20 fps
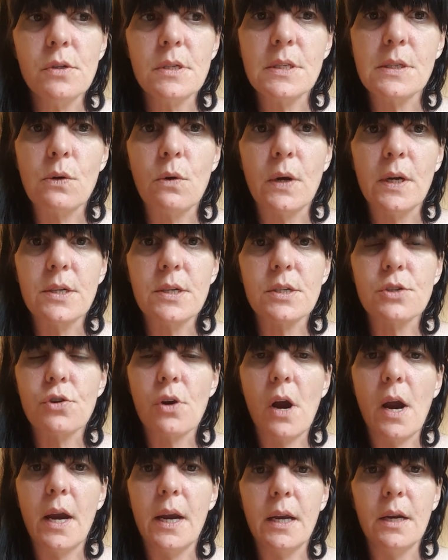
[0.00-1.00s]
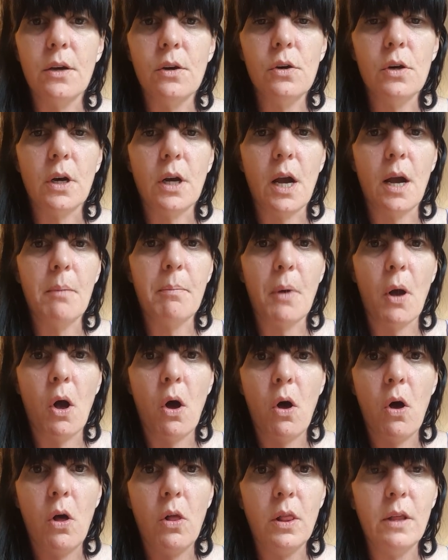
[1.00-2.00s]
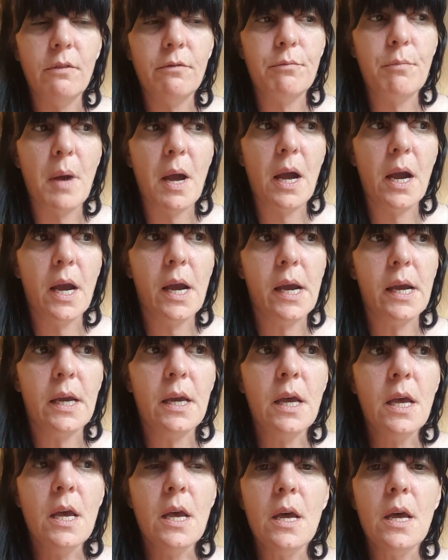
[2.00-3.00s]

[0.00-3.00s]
is going to try and hook up all of my